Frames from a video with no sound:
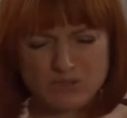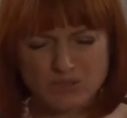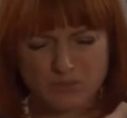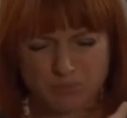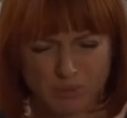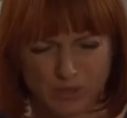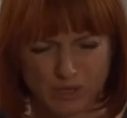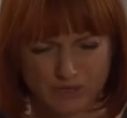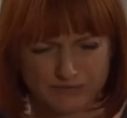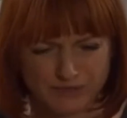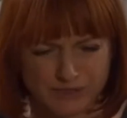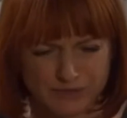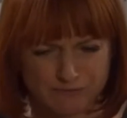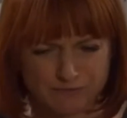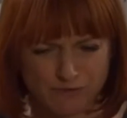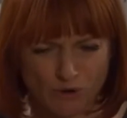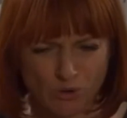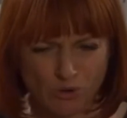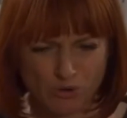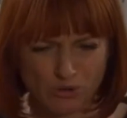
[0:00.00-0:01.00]
perfect
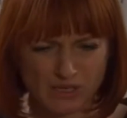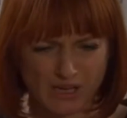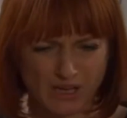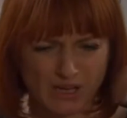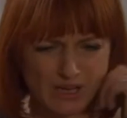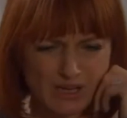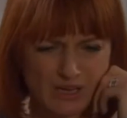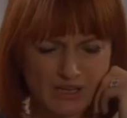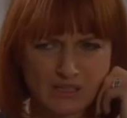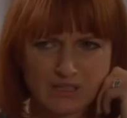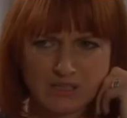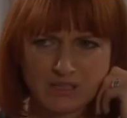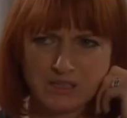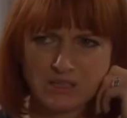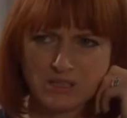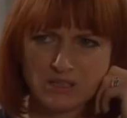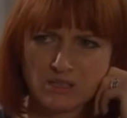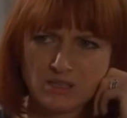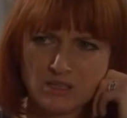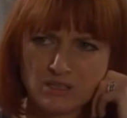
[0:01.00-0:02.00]
fall guy.
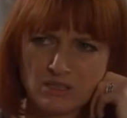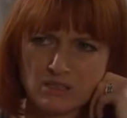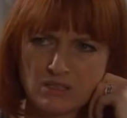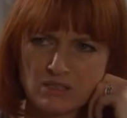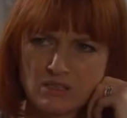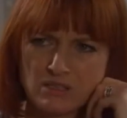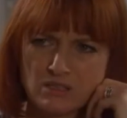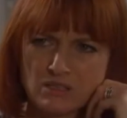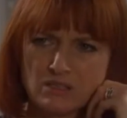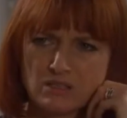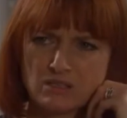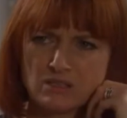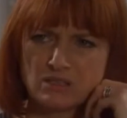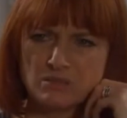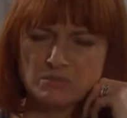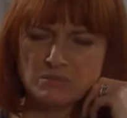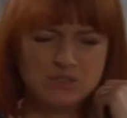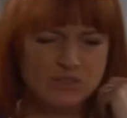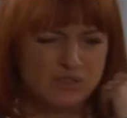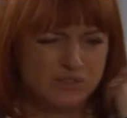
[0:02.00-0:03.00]

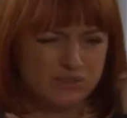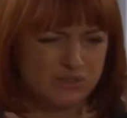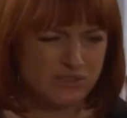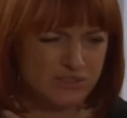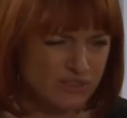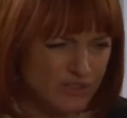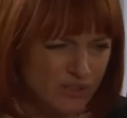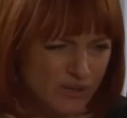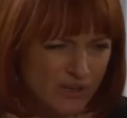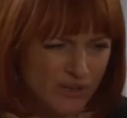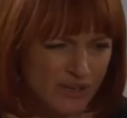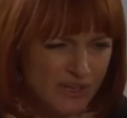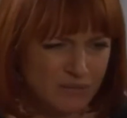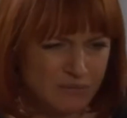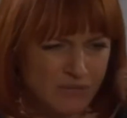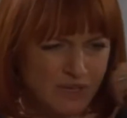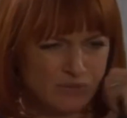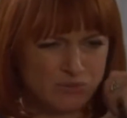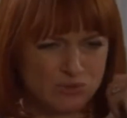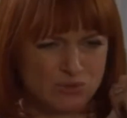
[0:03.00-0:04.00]
I mean, you saw him
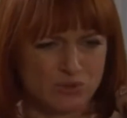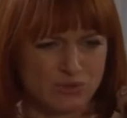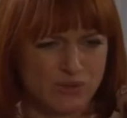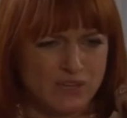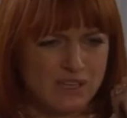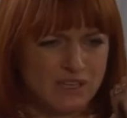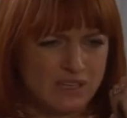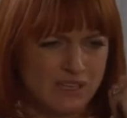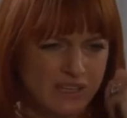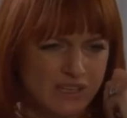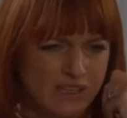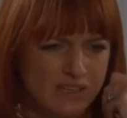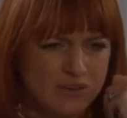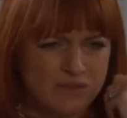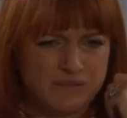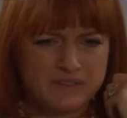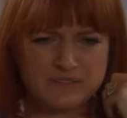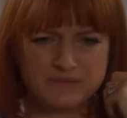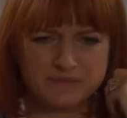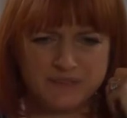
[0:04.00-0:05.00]
out drinking, off
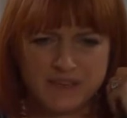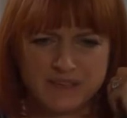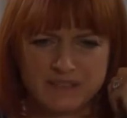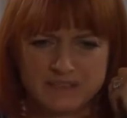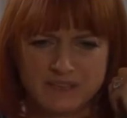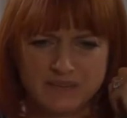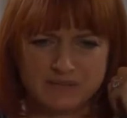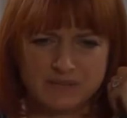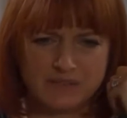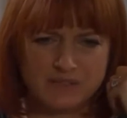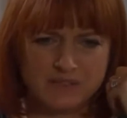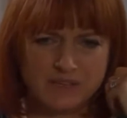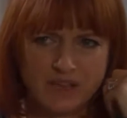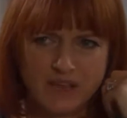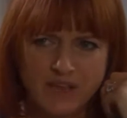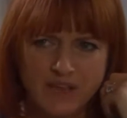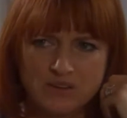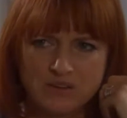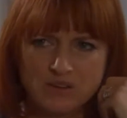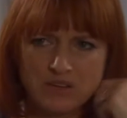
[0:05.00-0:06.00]
his face every
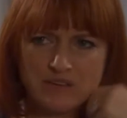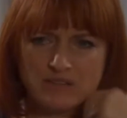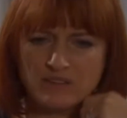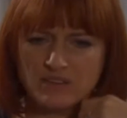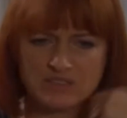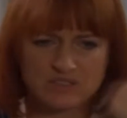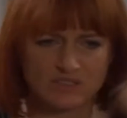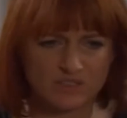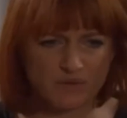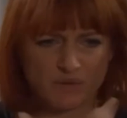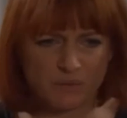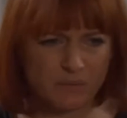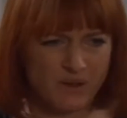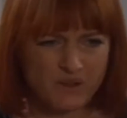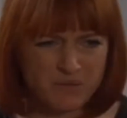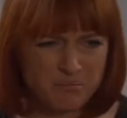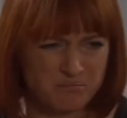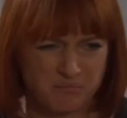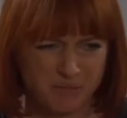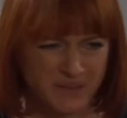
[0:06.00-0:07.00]
day, not giving a stuff about the
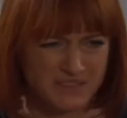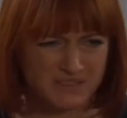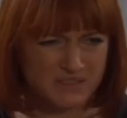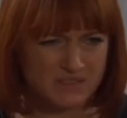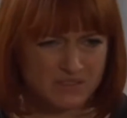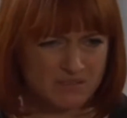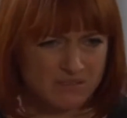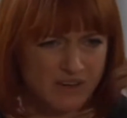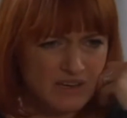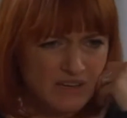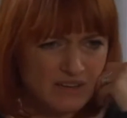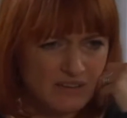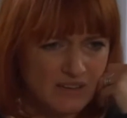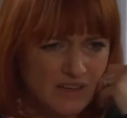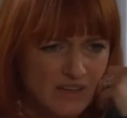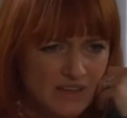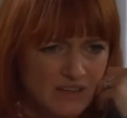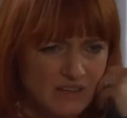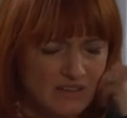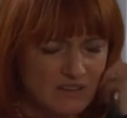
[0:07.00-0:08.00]
business or
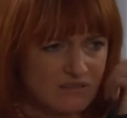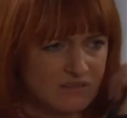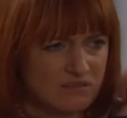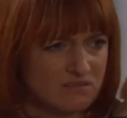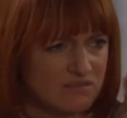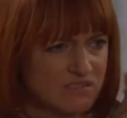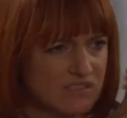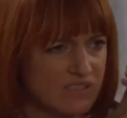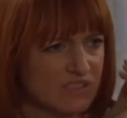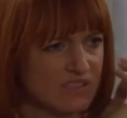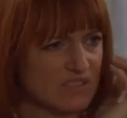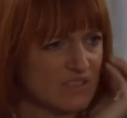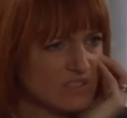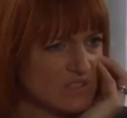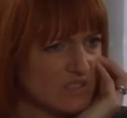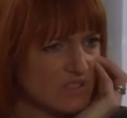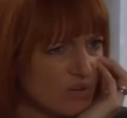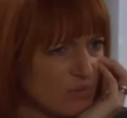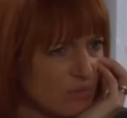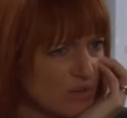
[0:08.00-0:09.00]
anything, until he
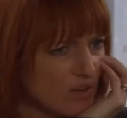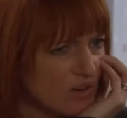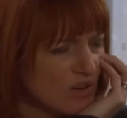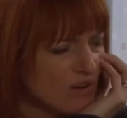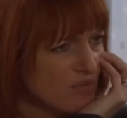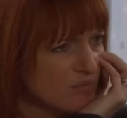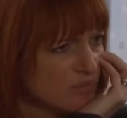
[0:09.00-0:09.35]
sobered up.